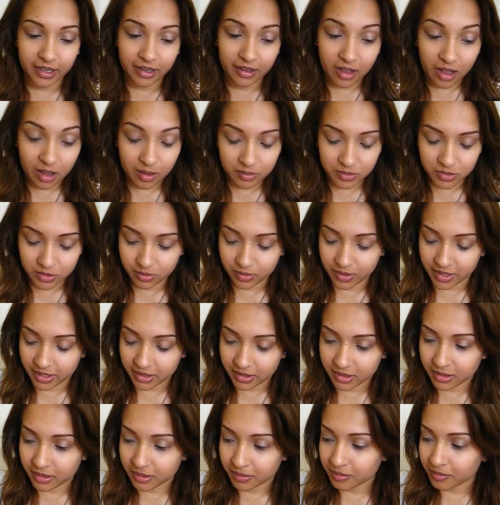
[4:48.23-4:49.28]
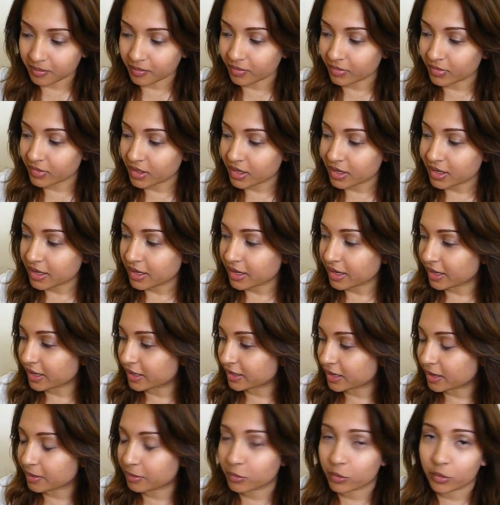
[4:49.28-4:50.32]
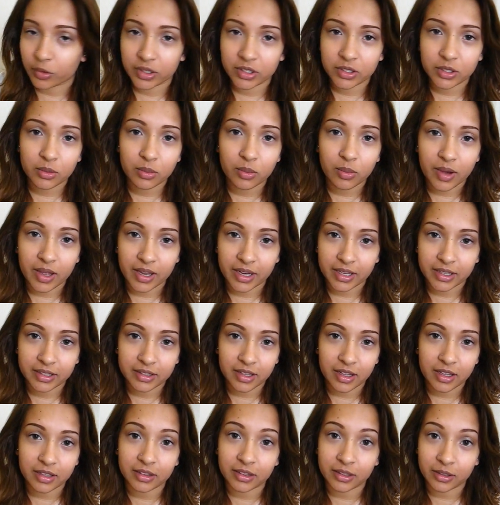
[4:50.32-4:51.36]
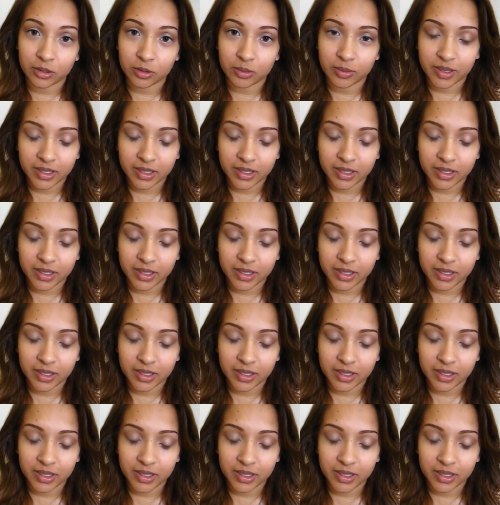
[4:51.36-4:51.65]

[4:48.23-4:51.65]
it comes with, and I'm going to wet it a little